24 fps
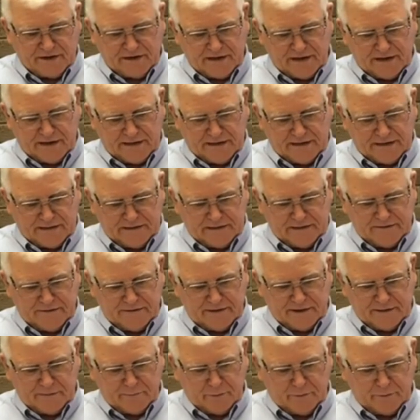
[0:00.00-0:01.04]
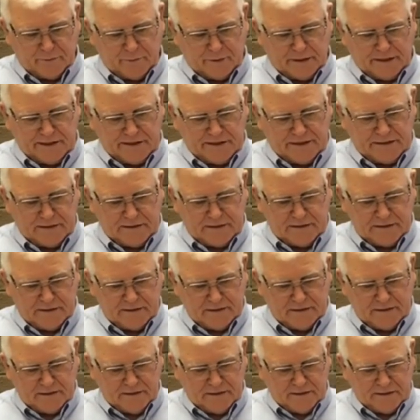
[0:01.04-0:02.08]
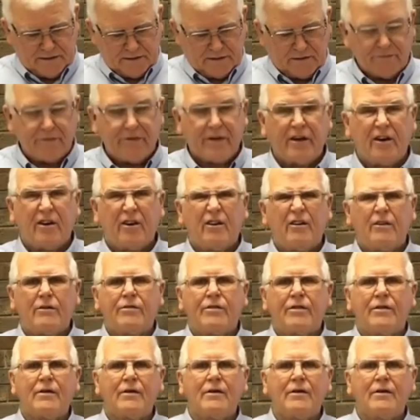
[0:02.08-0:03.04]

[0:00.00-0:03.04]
God, and they will reign on the earth.